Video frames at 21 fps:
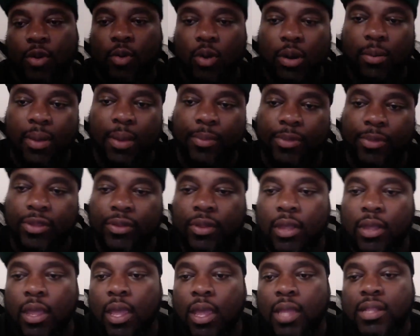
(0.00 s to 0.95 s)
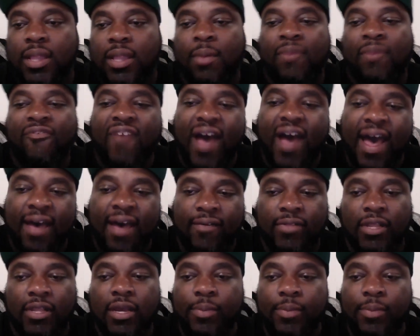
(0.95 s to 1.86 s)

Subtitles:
Don't worry about me. Number five,